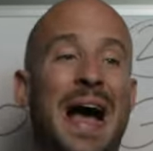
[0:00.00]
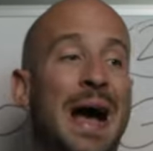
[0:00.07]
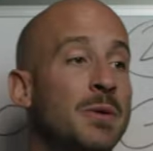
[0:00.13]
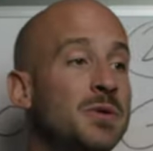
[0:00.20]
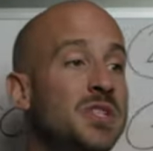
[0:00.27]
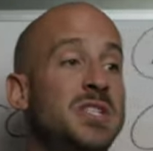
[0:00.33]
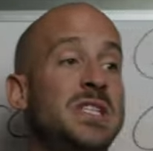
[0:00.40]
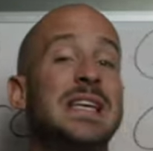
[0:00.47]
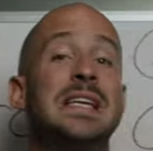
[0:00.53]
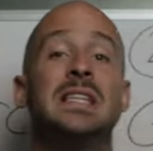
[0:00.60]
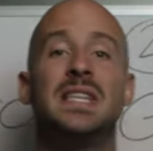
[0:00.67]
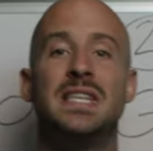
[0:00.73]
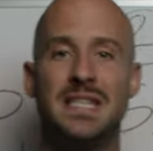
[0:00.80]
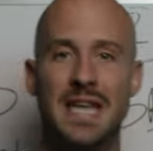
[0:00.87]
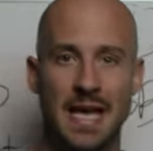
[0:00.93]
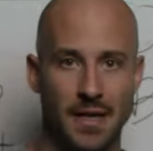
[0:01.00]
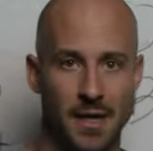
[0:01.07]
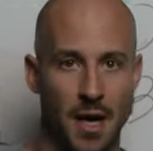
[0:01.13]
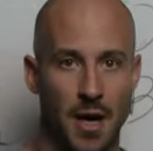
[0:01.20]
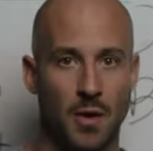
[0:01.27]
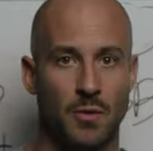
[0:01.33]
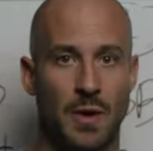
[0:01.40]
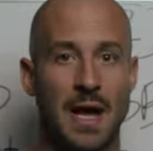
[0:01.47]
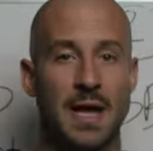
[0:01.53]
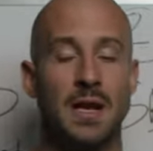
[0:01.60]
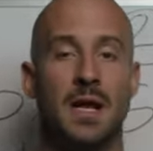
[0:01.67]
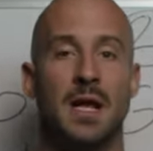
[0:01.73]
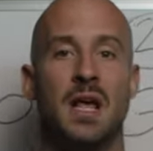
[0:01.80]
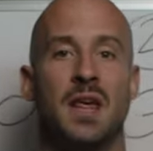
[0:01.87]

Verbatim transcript: How did the day go, right?